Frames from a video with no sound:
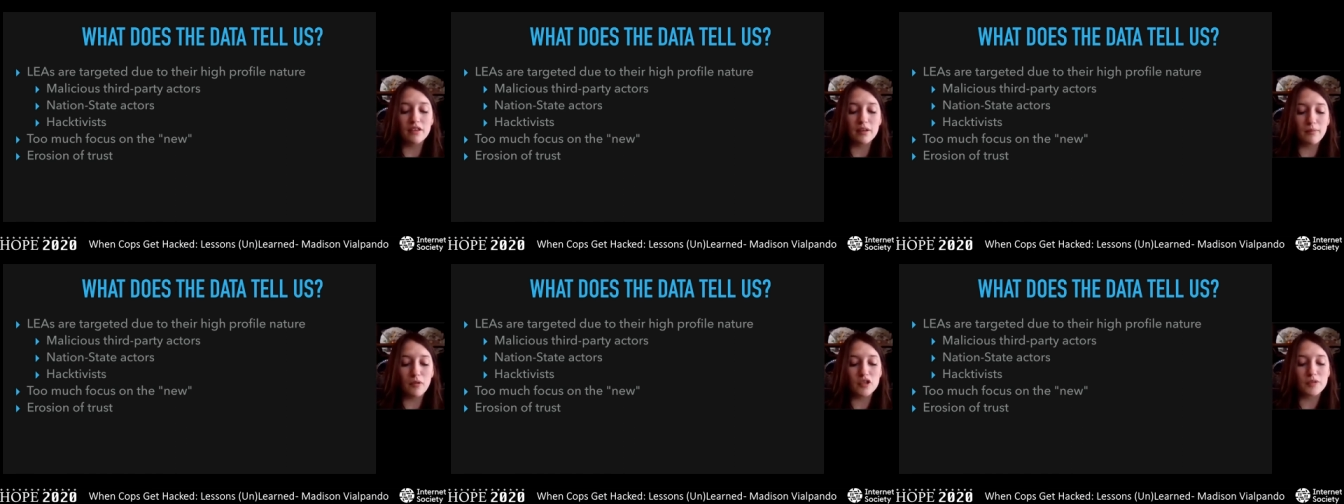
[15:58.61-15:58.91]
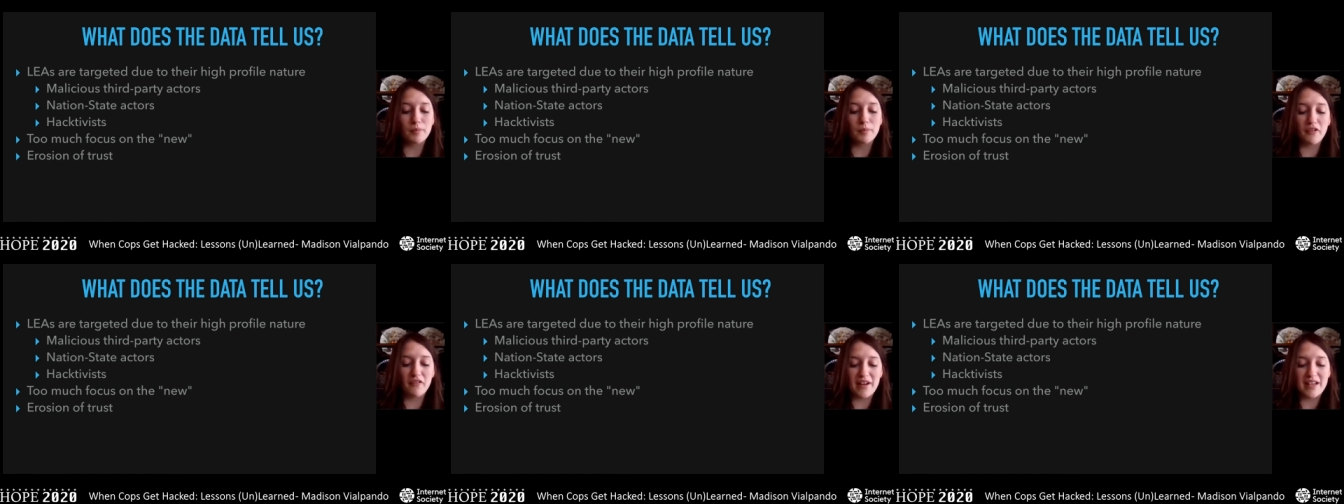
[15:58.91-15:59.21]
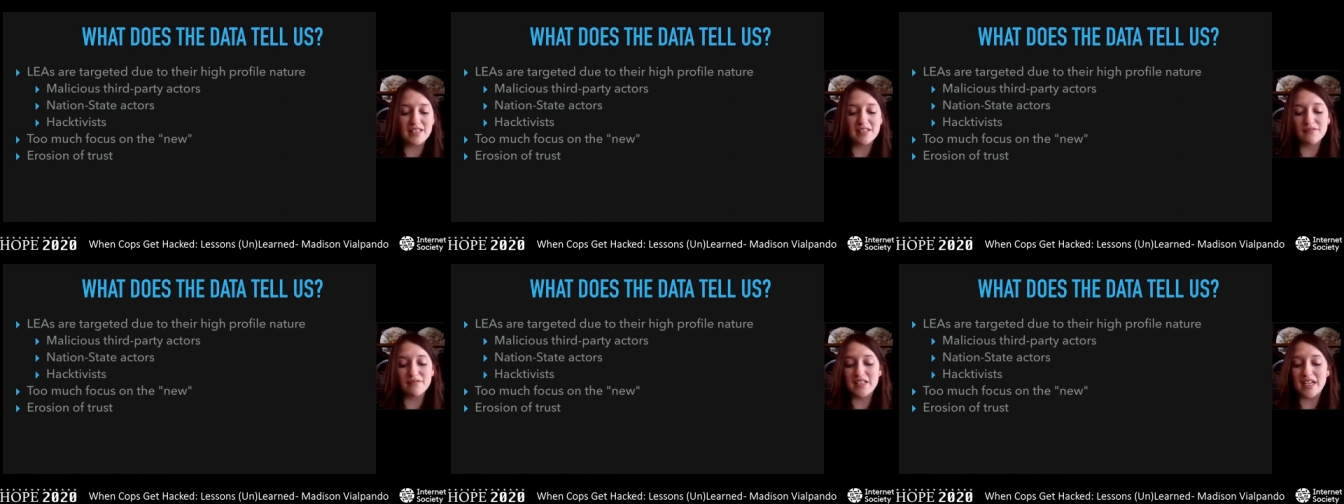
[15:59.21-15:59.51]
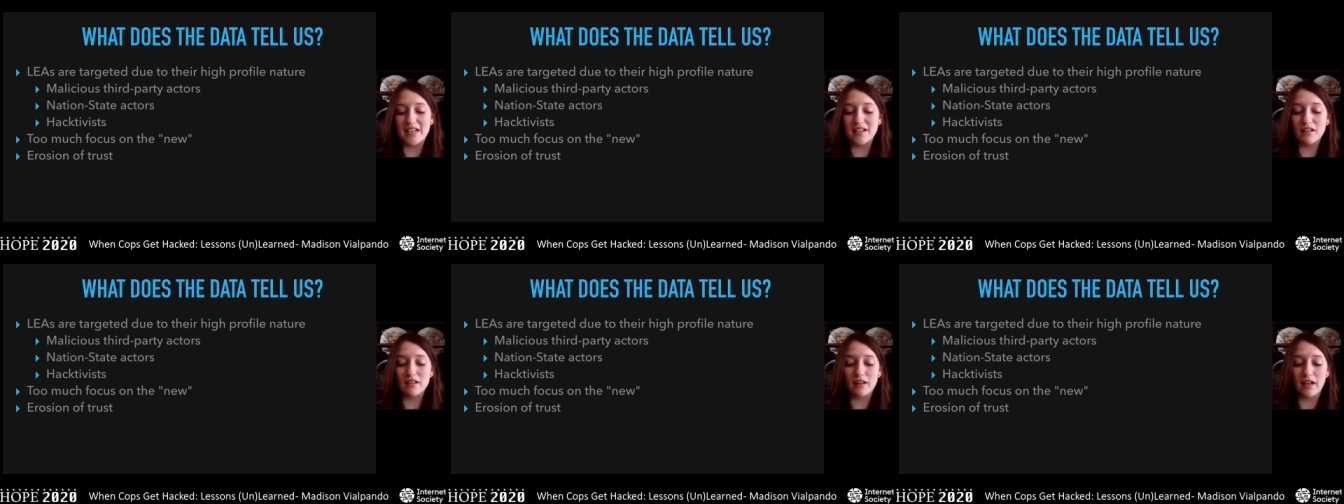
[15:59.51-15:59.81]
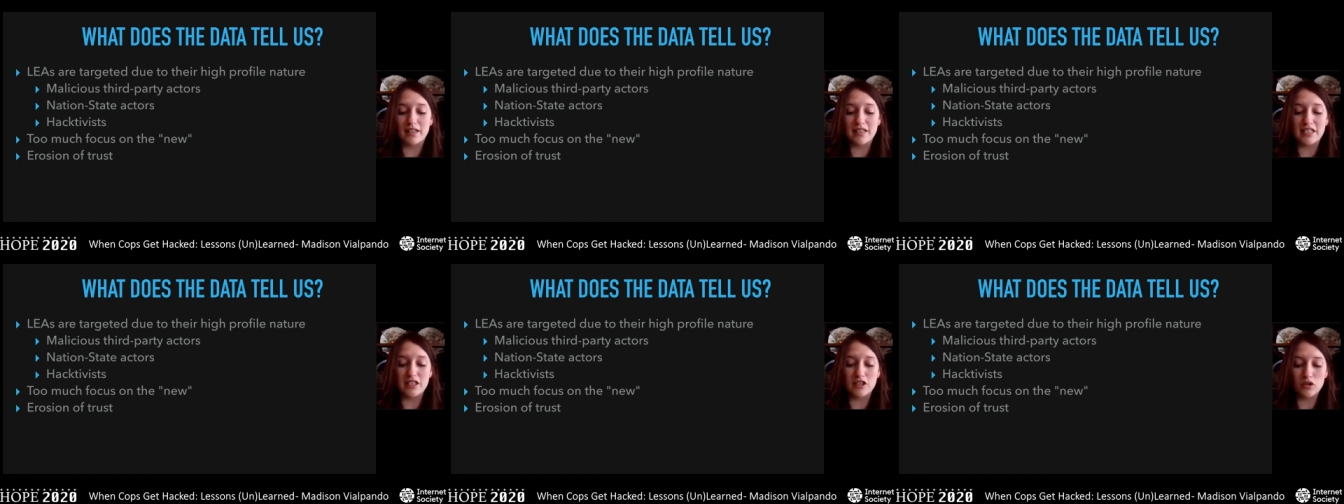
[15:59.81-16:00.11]
the most pervasive data
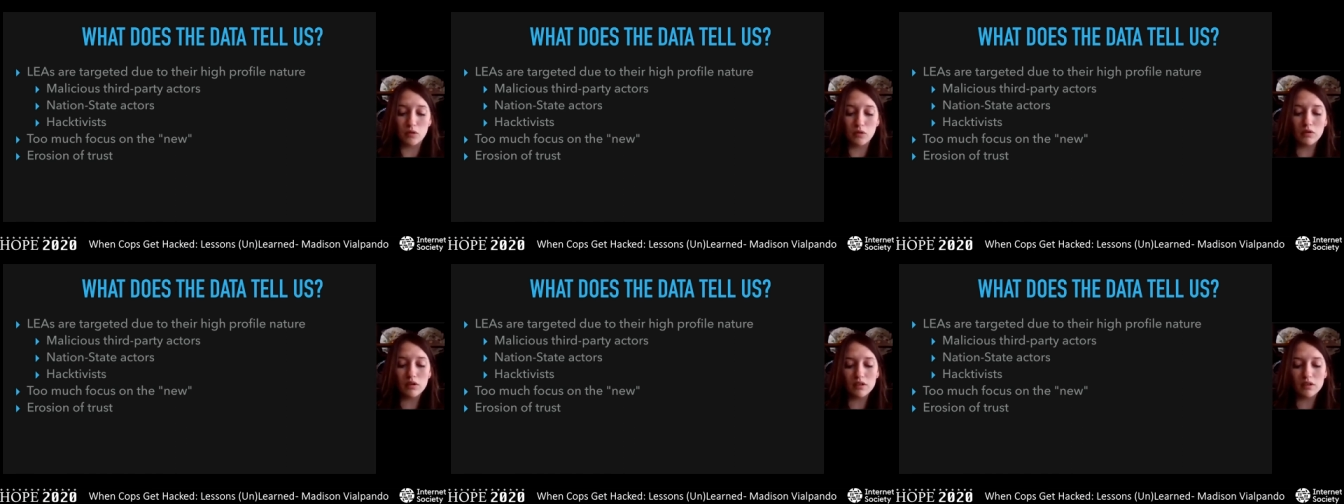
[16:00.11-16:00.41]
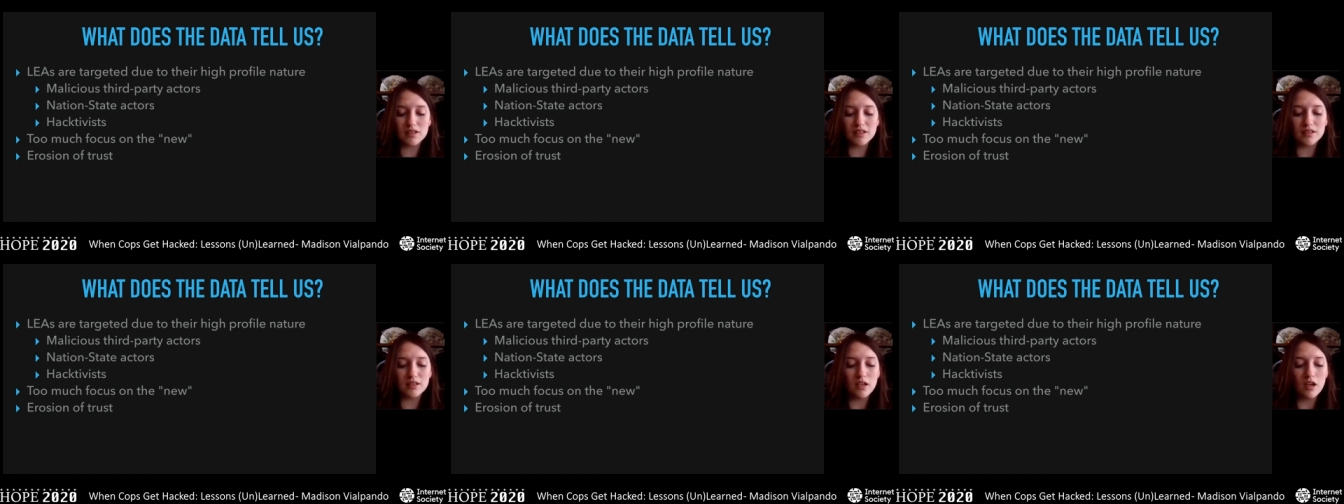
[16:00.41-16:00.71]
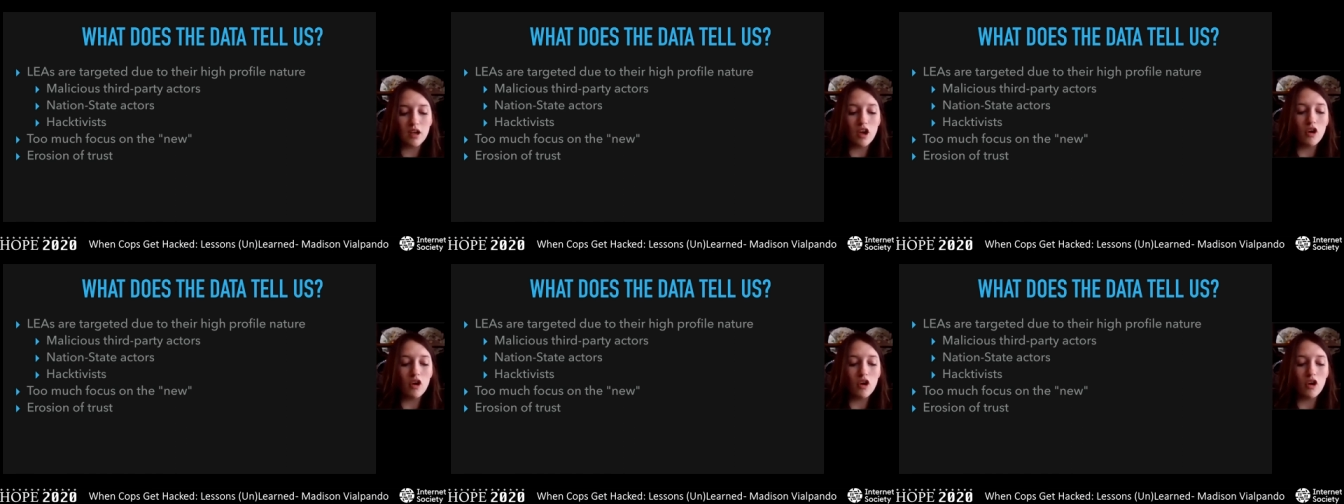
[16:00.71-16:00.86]
collecting tools